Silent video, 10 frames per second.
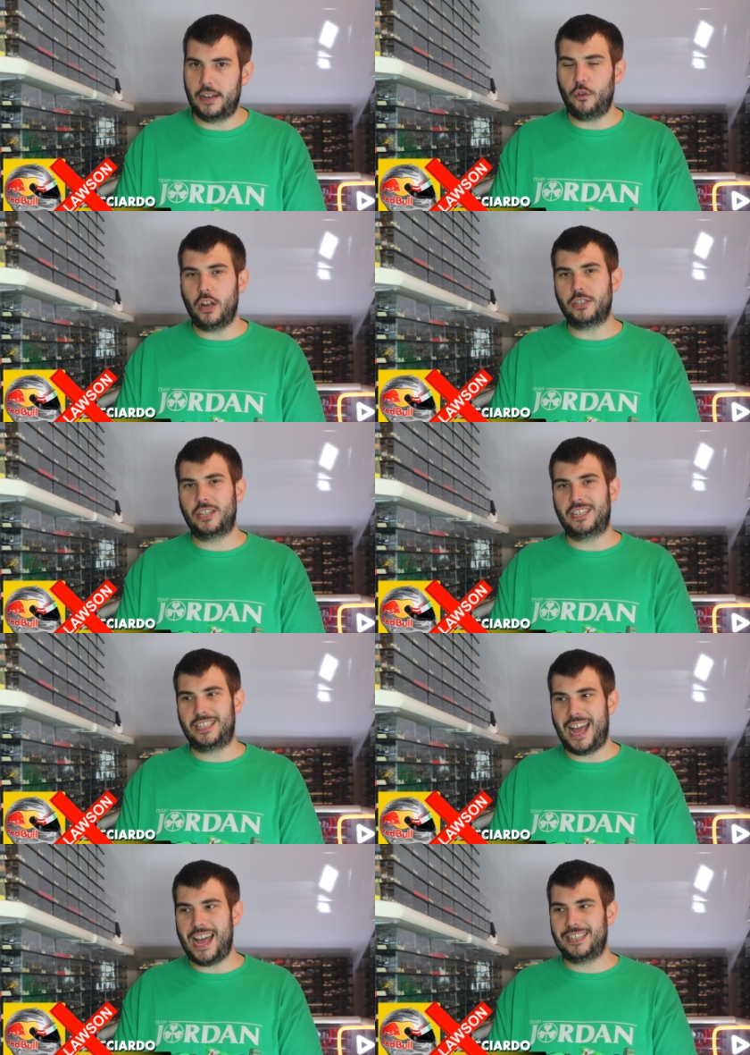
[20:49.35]
Everyone else that
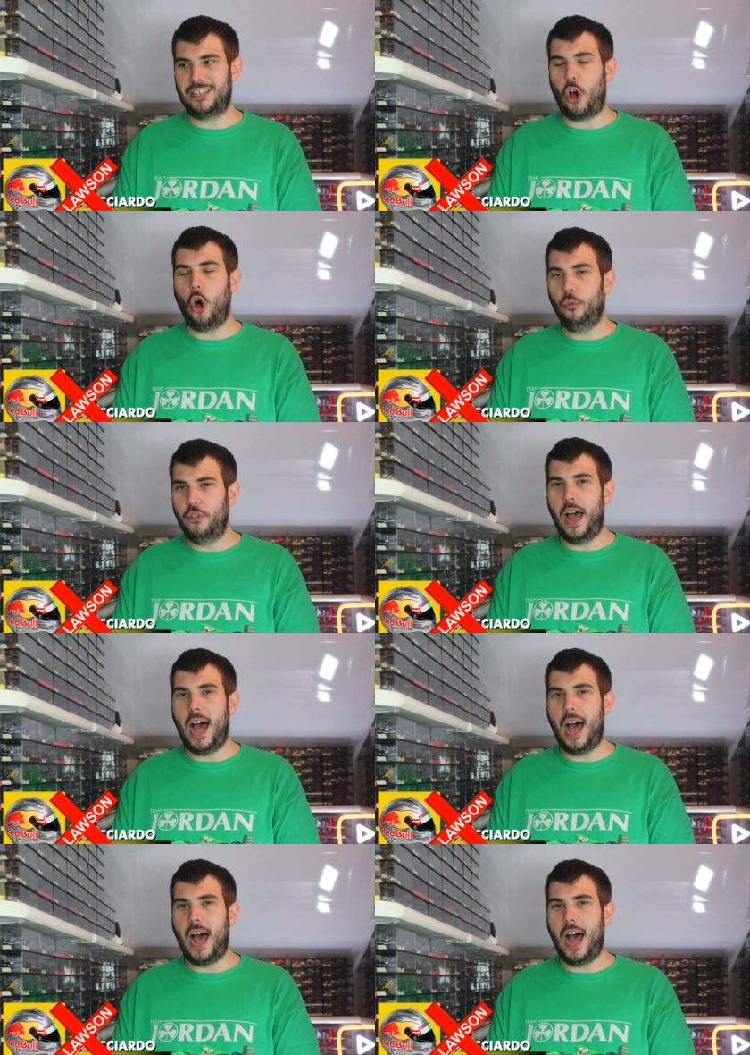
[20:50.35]
started on the